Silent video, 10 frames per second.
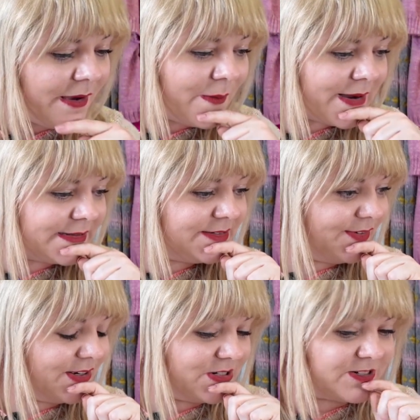What else have
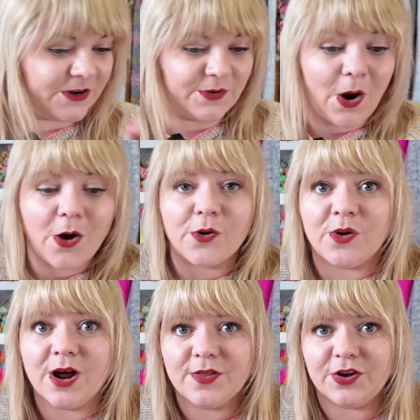I got to show you?
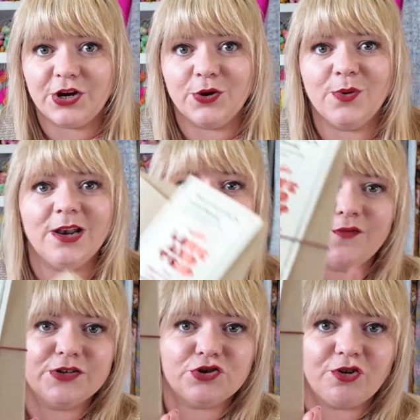Oh, the new
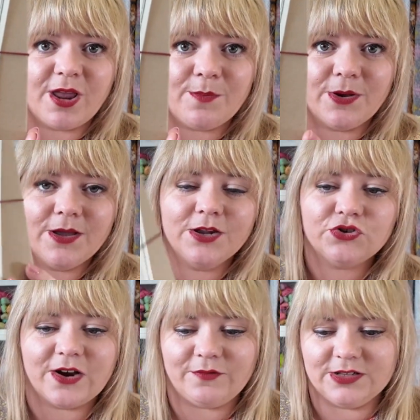Love and Trip
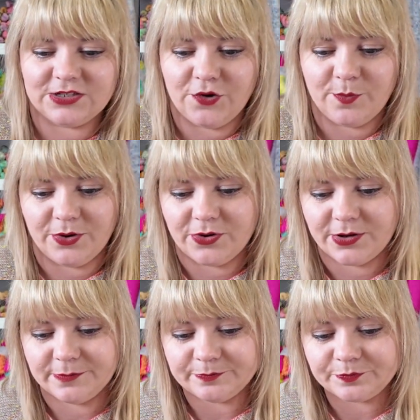Traveller's Notebook.